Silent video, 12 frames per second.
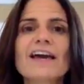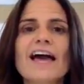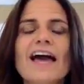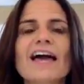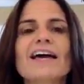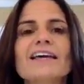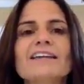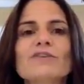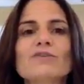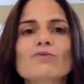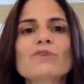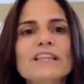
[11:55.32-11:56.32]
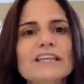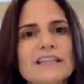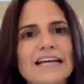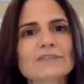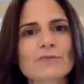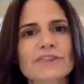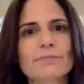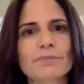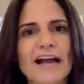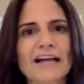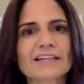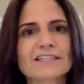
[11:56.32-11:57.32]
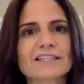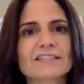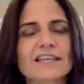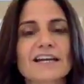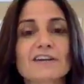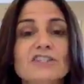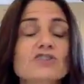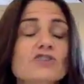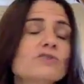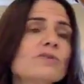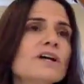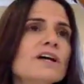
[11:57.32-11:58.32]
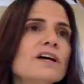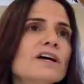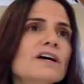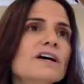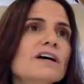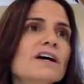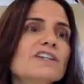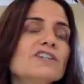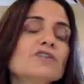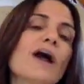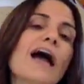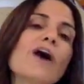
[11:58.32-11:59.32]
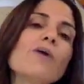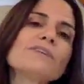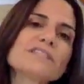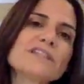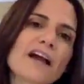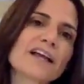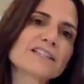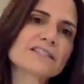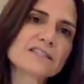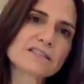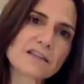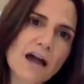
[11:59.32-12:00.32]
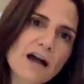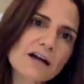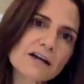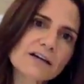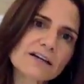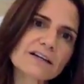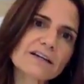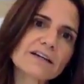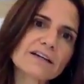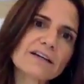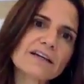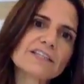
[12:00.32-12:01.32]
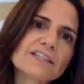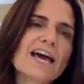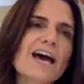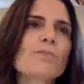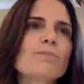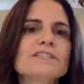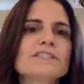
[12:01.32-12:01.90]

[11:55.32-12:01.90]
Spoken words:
And really that's what the practice is there, is to help us not get stuck, to help us